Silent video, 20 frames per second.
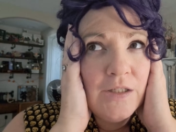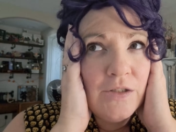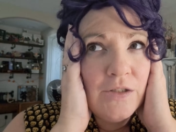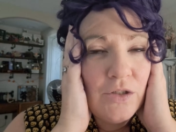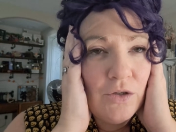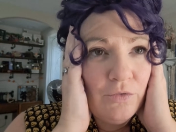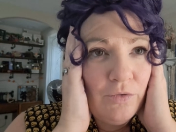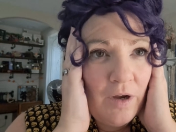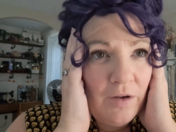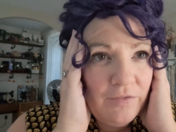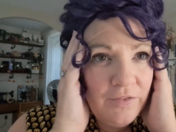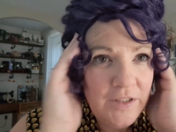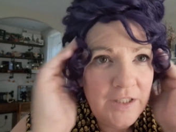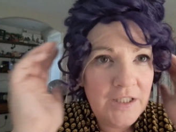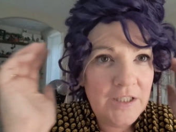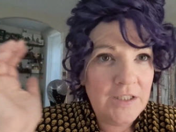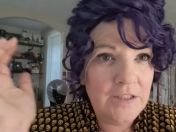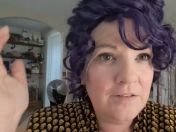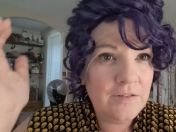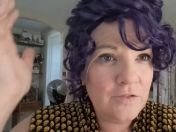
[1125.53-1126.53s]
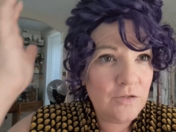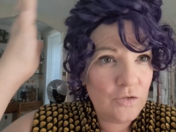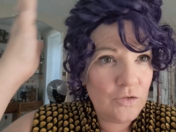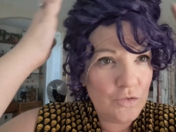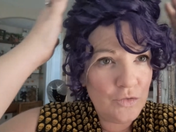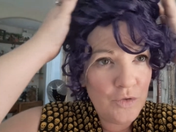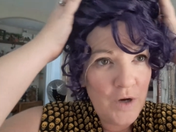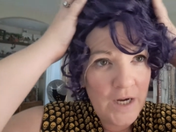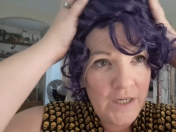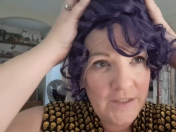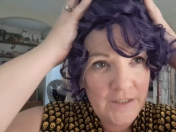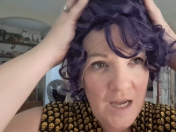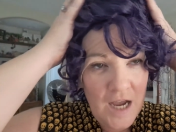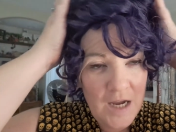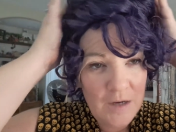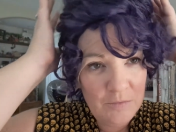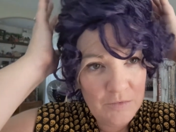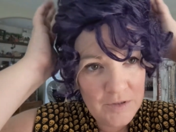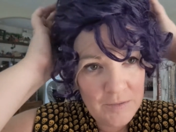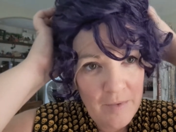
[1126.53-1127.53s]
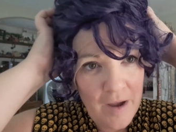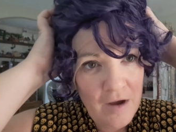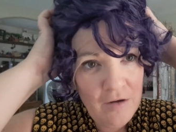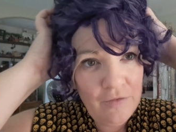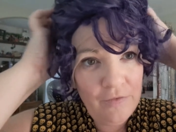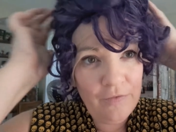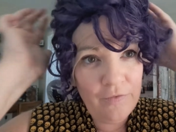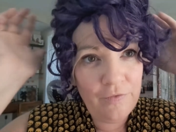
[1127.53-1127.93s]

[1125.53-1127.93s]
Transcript: So roughly dry time was about